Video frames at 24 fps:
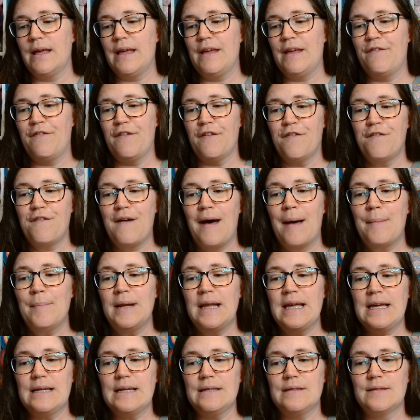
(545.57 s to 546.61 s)
if a
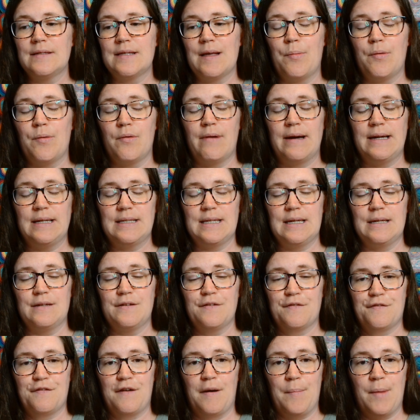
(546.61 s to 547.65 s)
family is separated
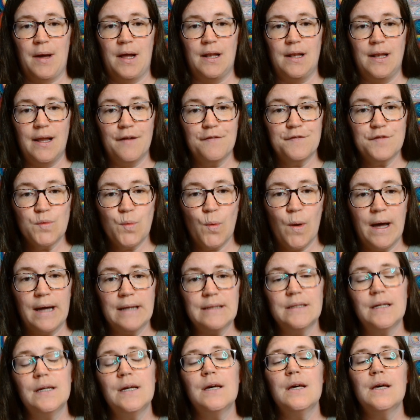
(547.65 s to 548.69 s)
from a loved one,